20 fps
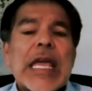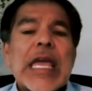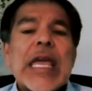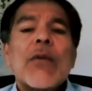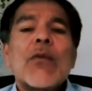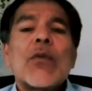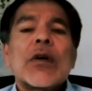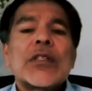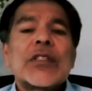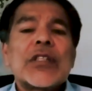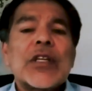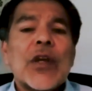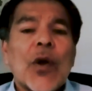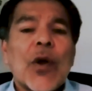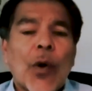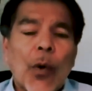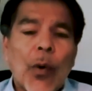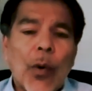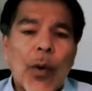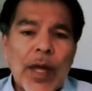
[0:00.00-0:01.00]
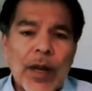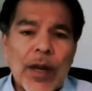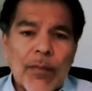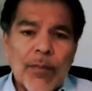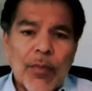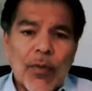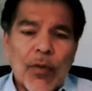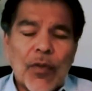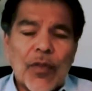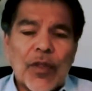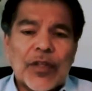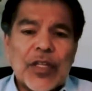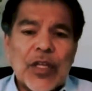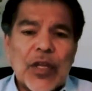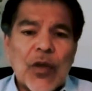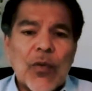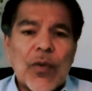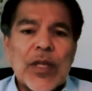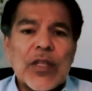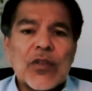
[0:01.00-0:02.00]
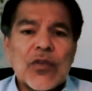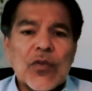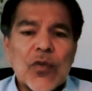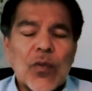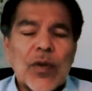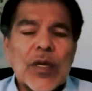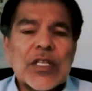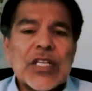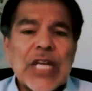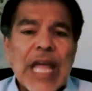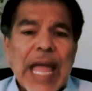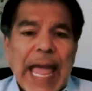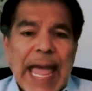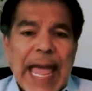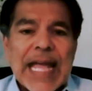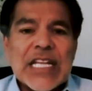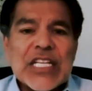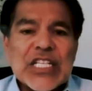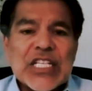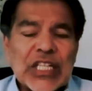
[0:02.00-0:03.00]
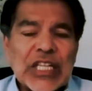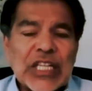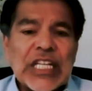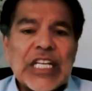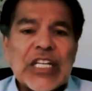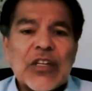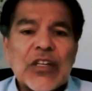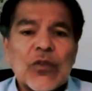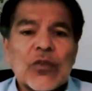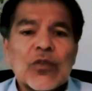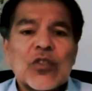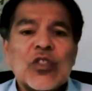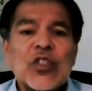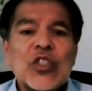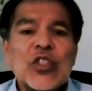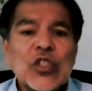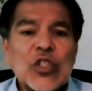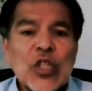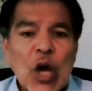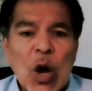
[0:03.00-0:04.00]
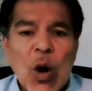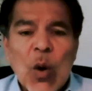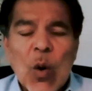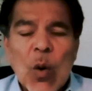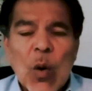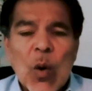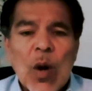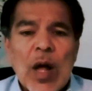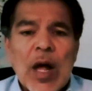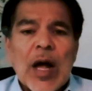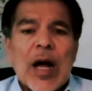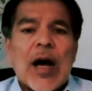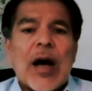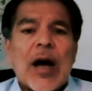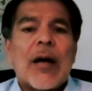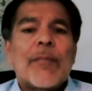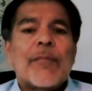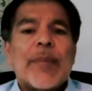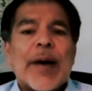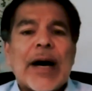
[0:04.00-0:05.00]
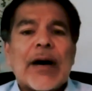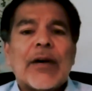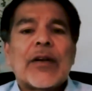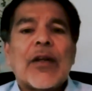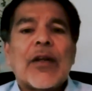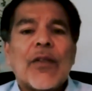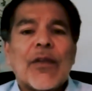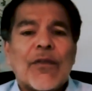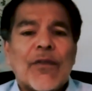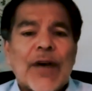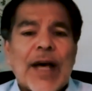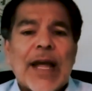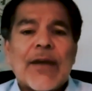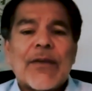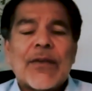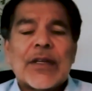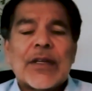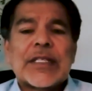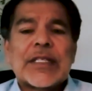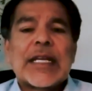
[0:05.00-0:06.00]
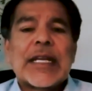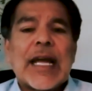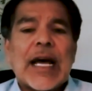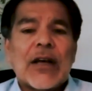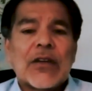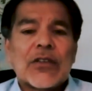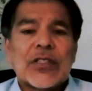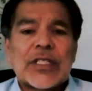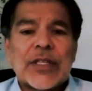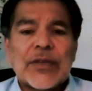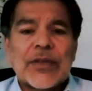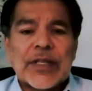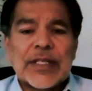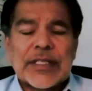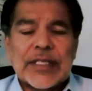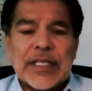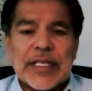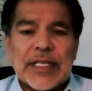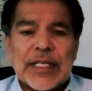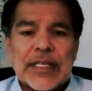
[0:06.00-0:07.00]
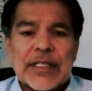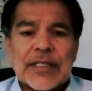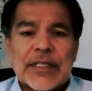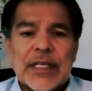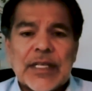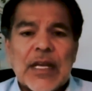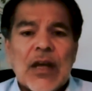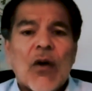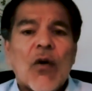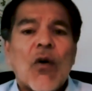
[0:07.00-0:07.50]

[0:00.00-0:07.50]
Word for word: It was incredible the degree to which Angelinos know about the virus and how serious it is.